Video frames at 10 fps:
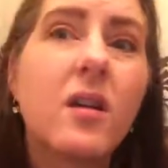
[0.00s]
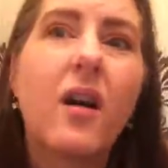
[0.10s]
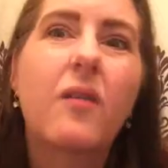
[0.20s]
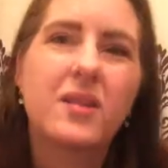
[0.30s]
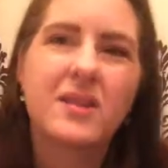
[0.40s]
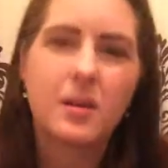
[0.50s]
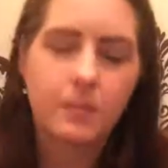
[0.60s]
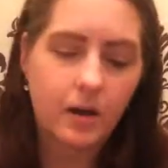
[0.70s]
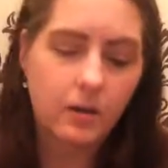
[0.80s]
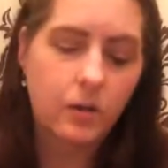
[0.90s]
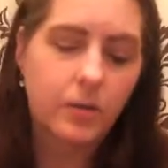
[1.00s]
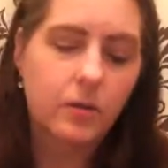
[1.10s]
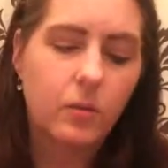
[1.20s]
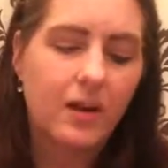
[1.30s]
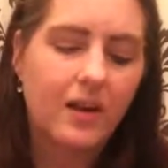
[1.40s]
Obviously, makeup as
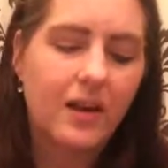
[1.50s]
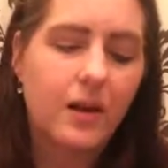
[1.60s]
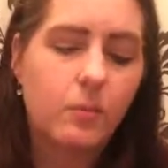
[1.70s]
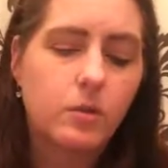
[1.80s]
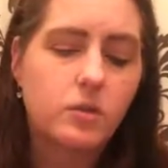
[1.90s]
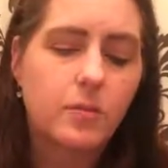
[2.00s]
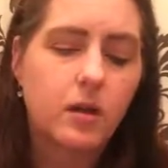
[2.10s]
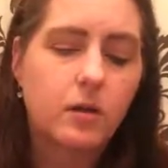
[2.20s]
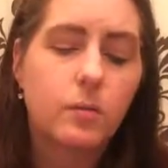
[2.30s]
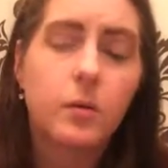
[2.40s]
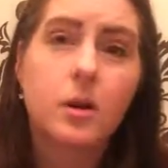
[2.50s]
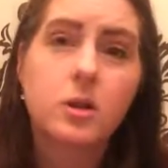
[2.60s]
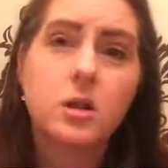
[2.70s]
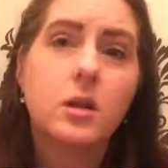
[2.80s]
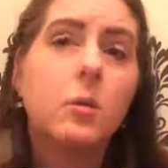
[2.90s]
well, and how much makeup you
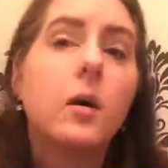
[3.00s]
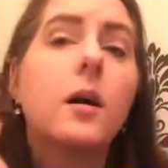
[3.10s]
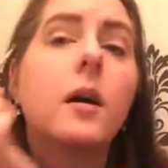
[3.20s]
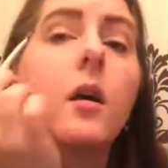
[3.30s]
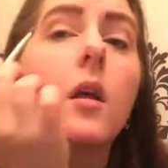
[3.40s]
actually wear.